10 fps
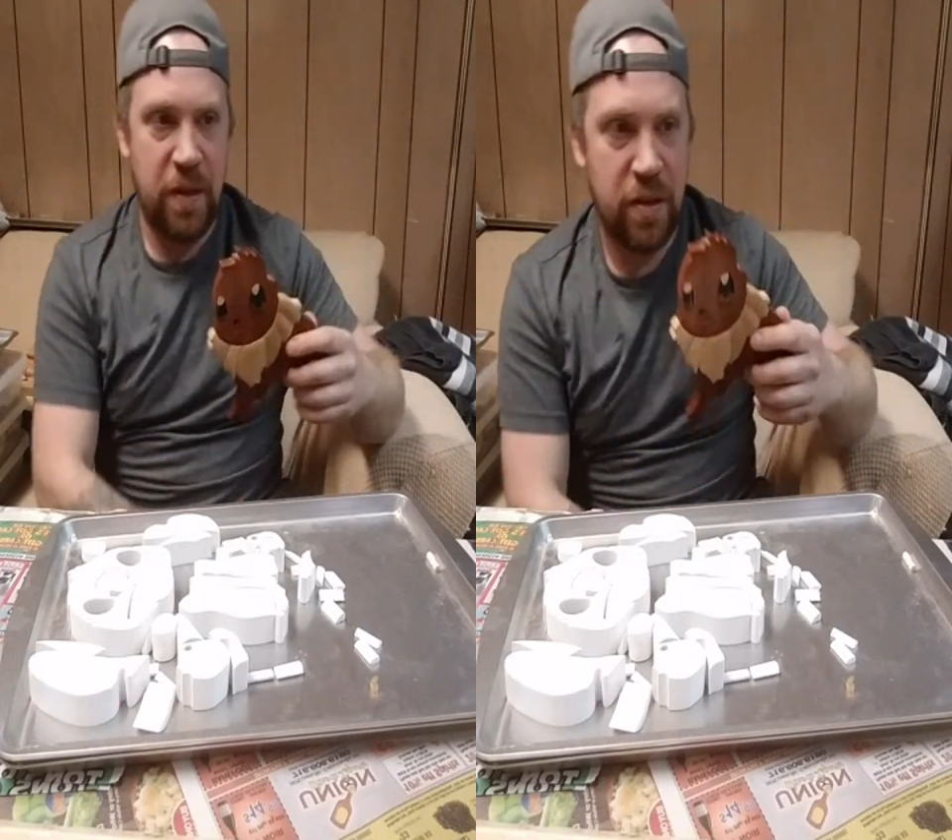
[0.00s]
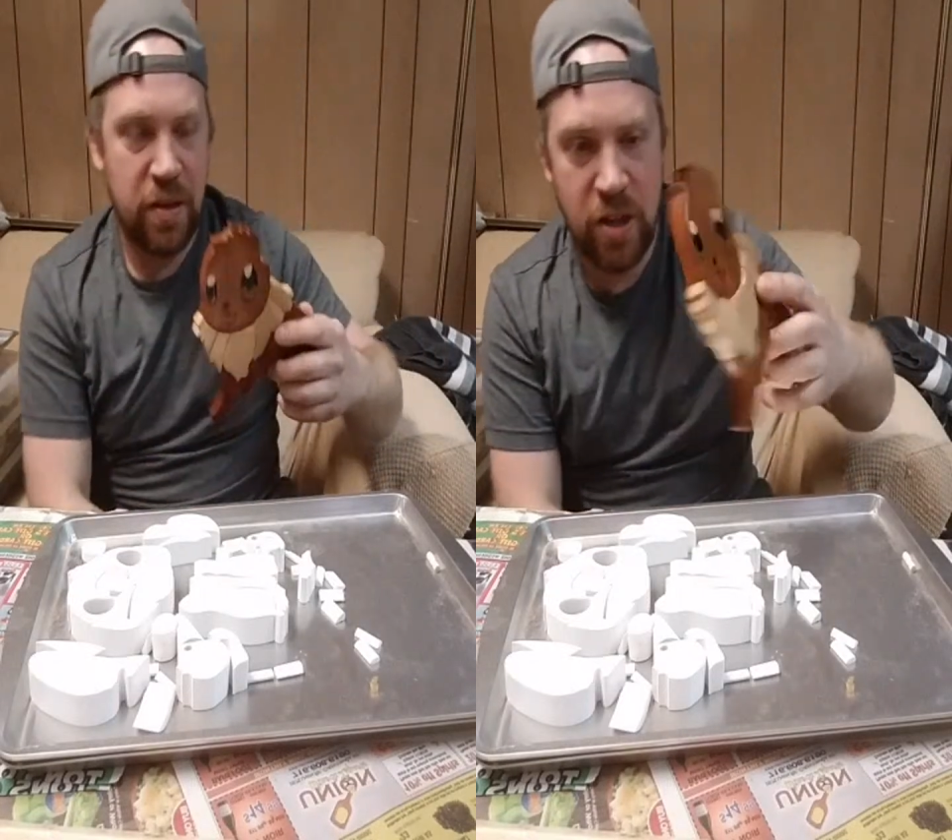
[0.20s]

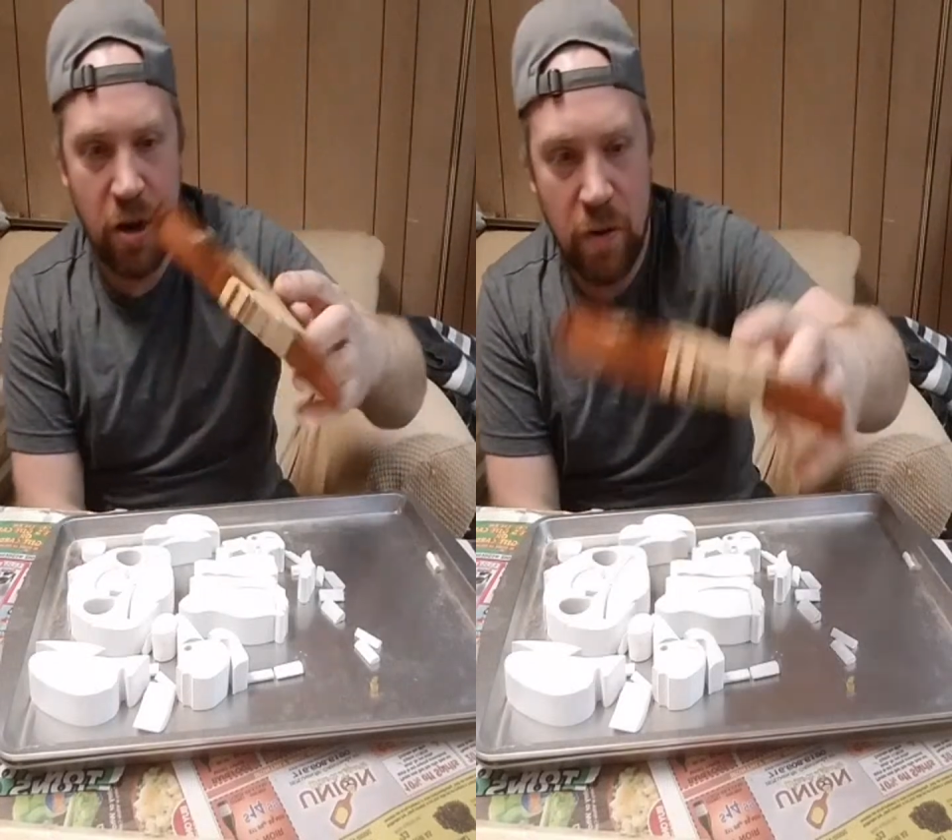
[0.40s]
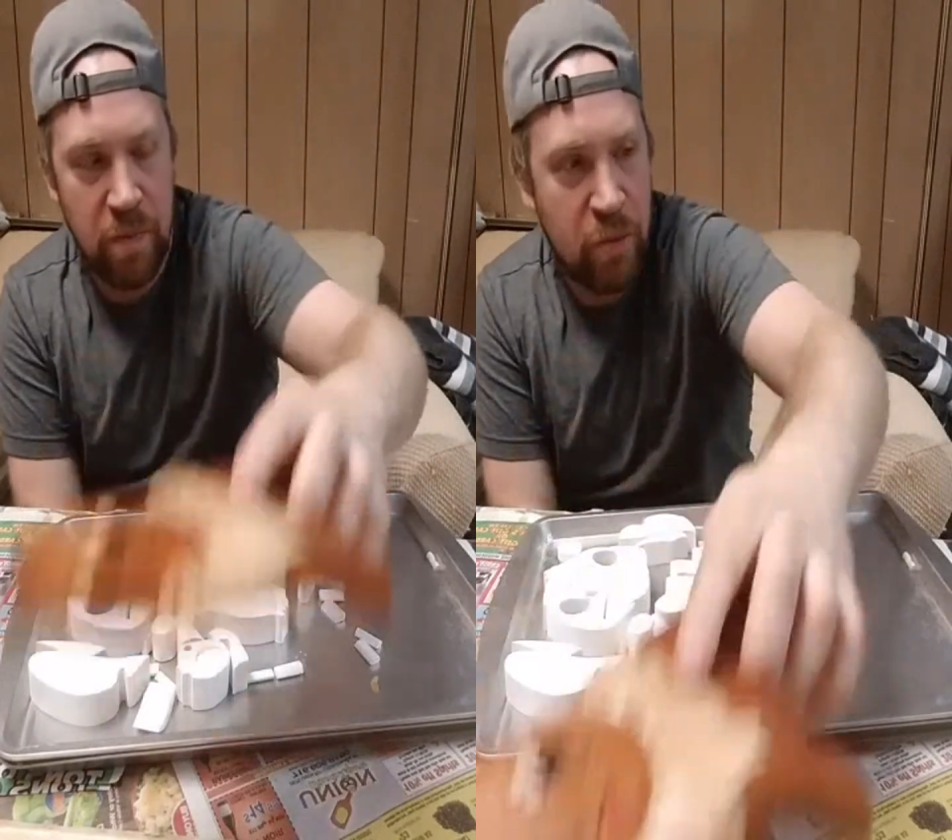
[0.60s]

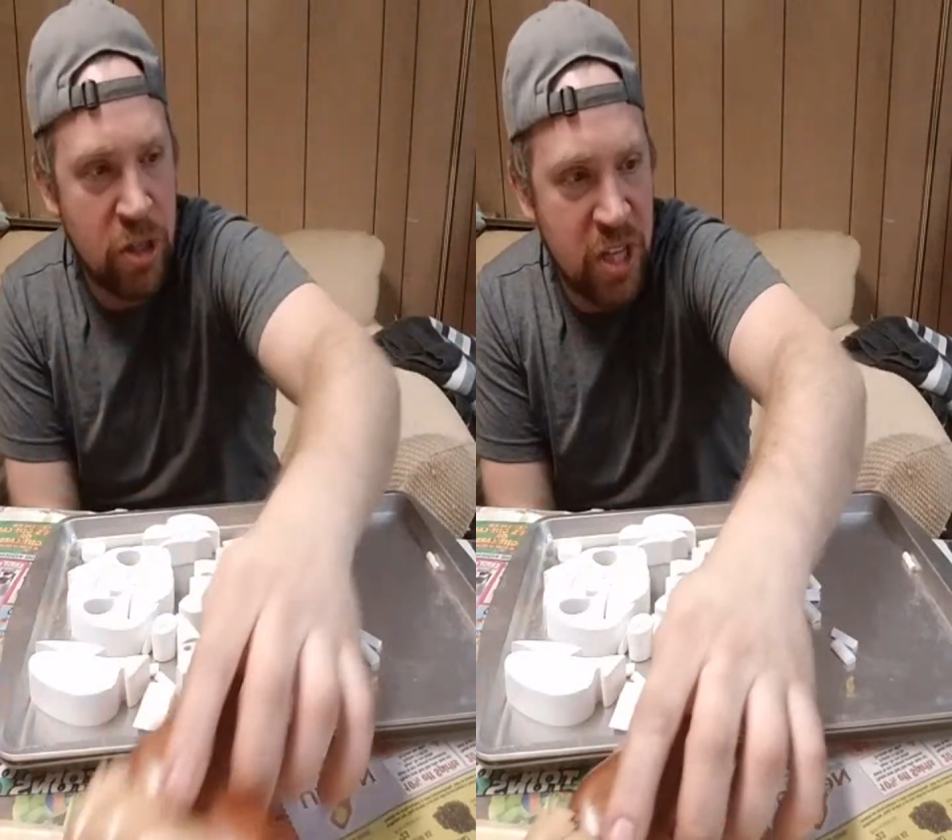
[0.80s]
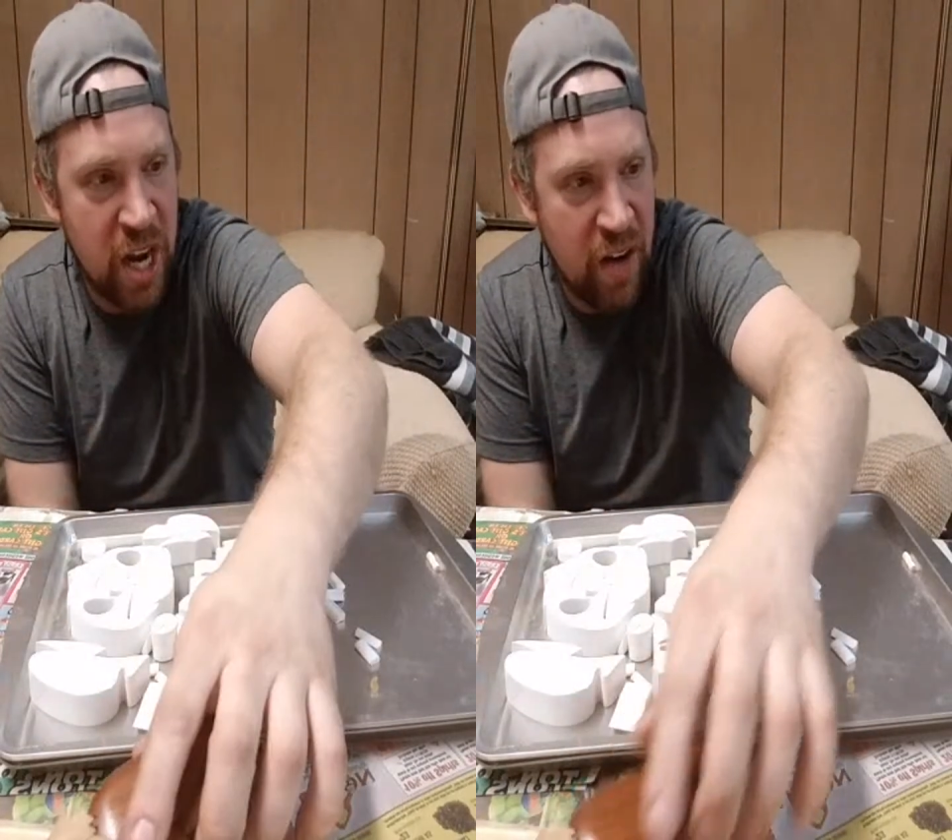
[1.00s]
So,
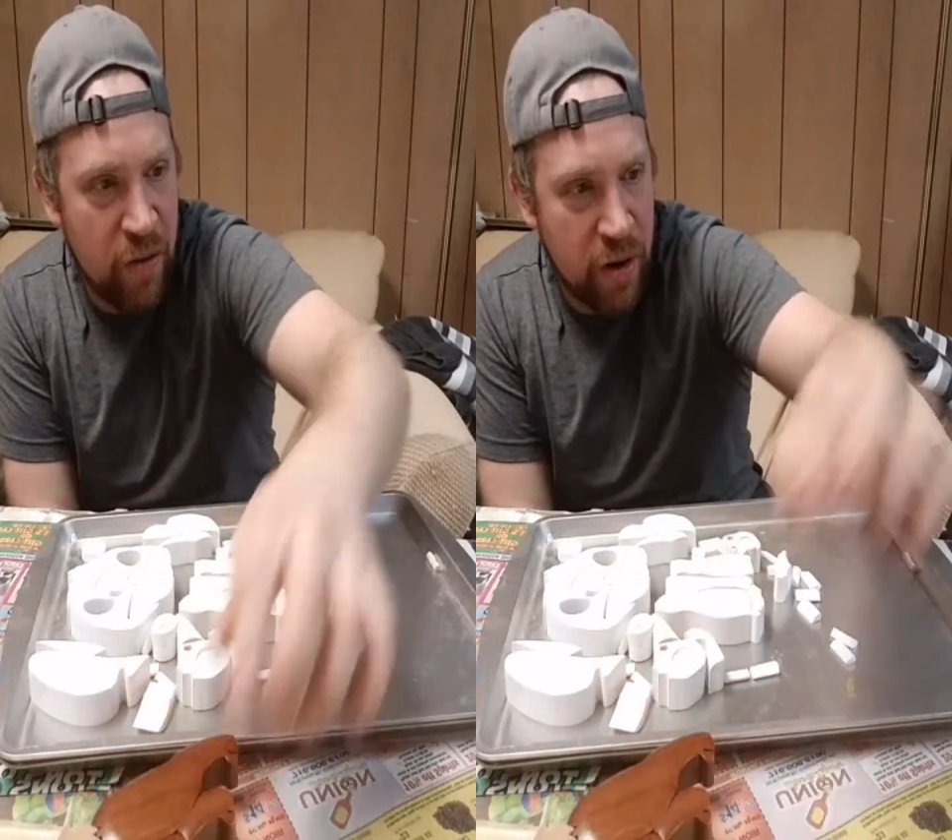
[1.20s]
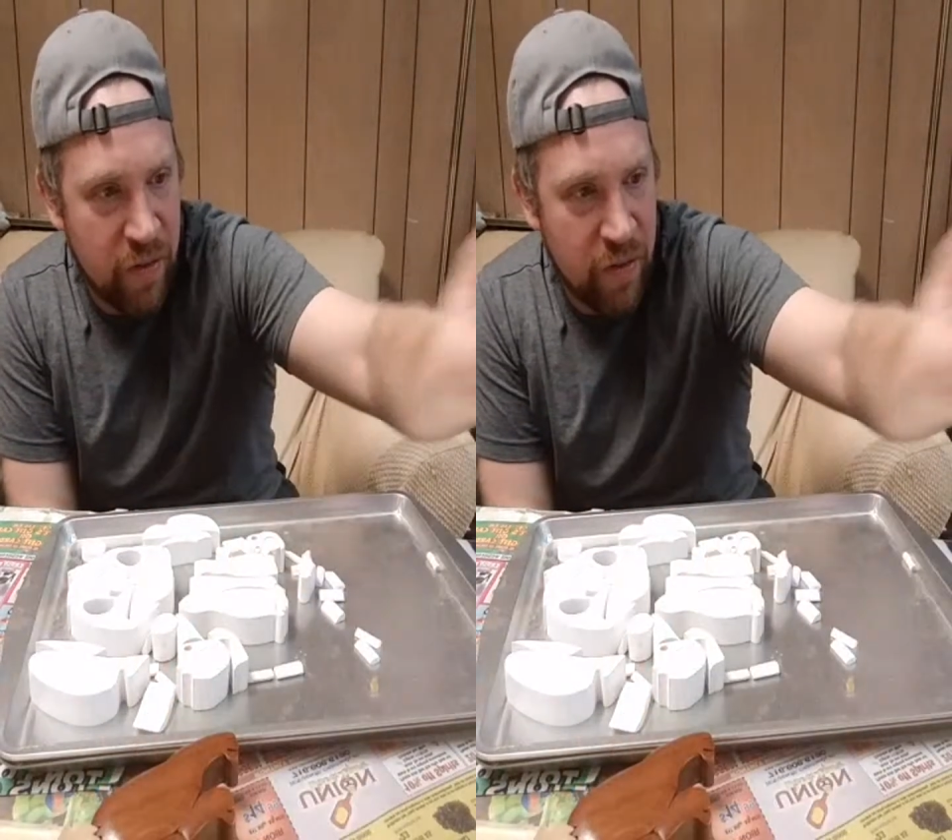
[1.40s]
appreciate everyone.